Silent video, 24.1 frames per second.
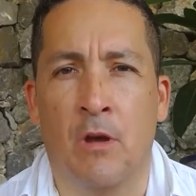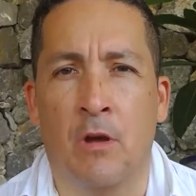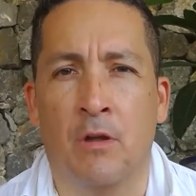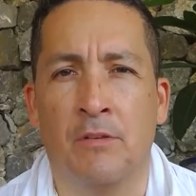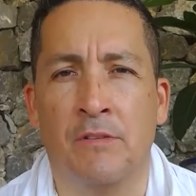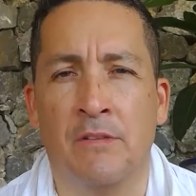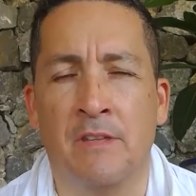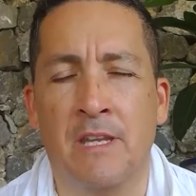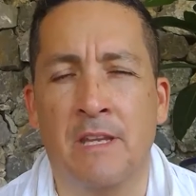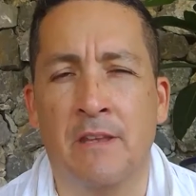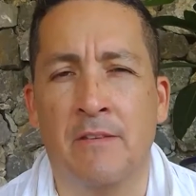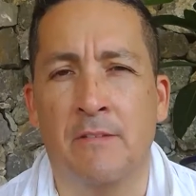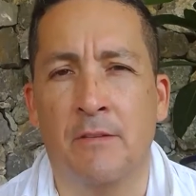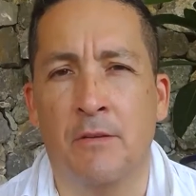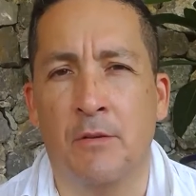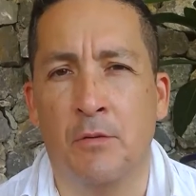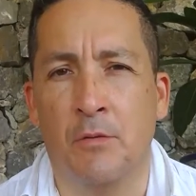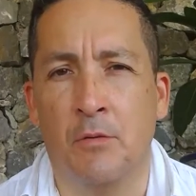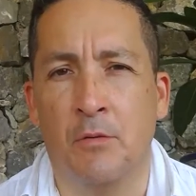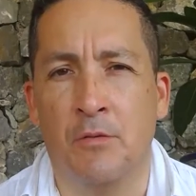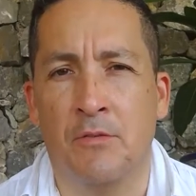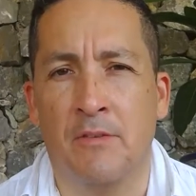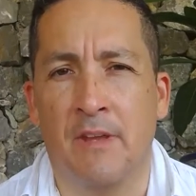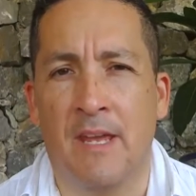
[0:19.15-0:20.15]
all need
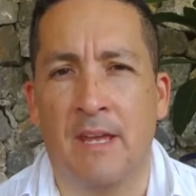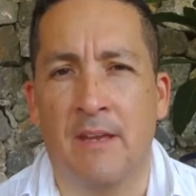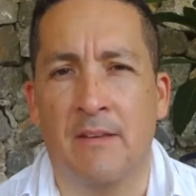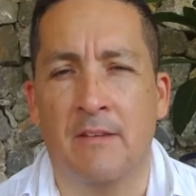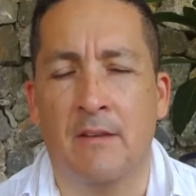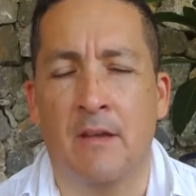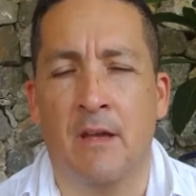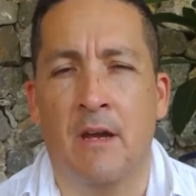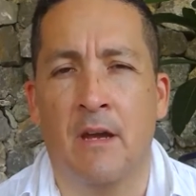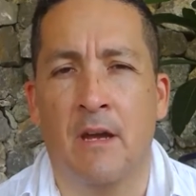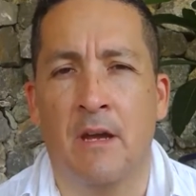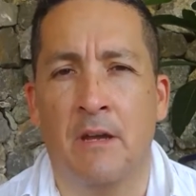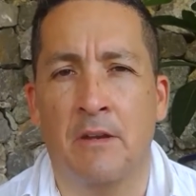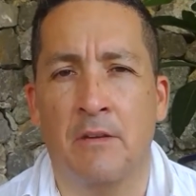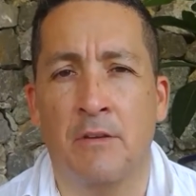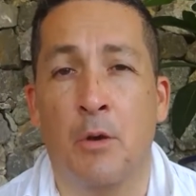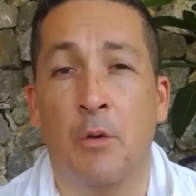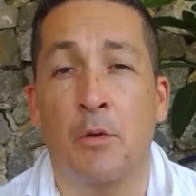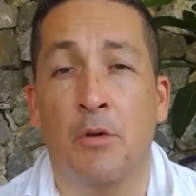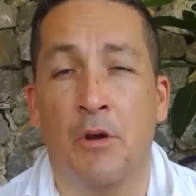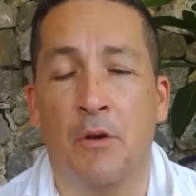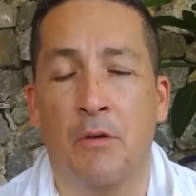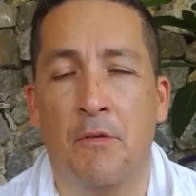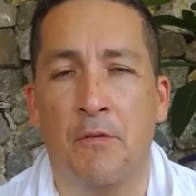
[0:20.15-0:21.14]
to take uh,
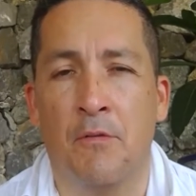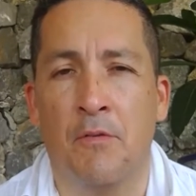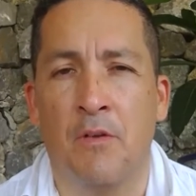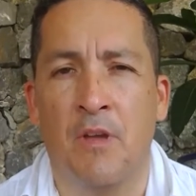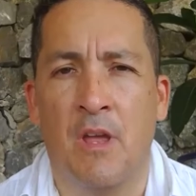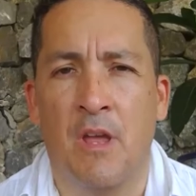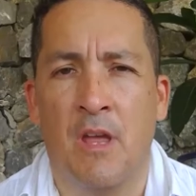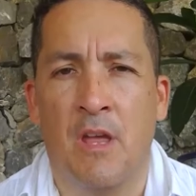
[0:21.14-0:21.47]
note of,